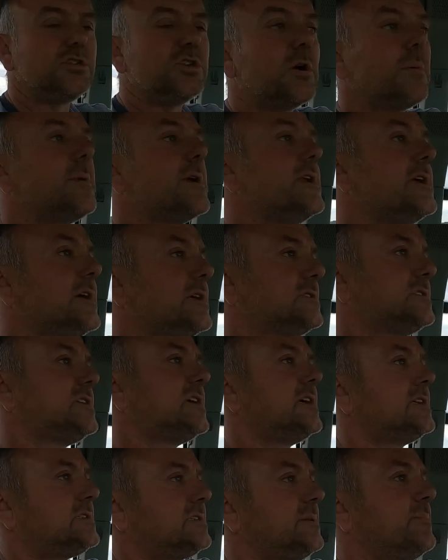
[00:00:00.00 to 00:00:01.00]
a job any
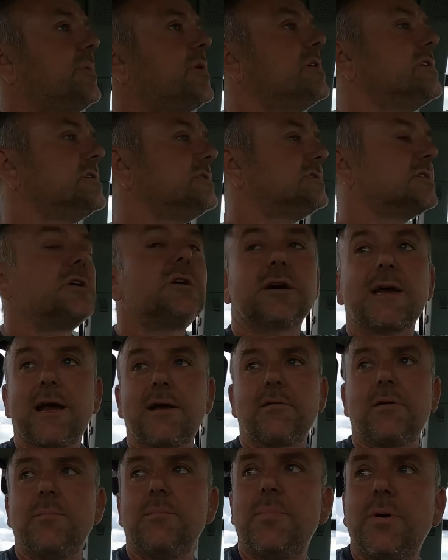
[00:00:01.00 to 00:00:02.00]
Tatey boys or
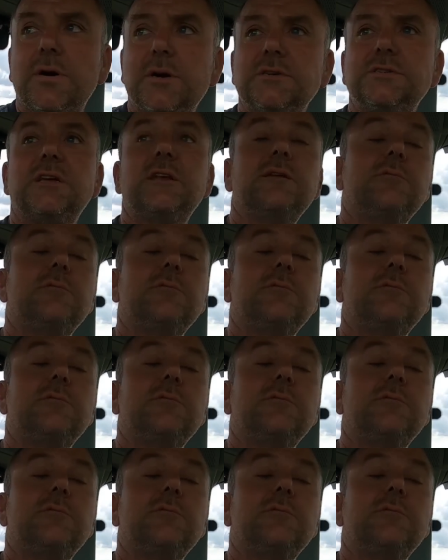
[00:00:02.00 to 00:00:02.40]
Carrot boys,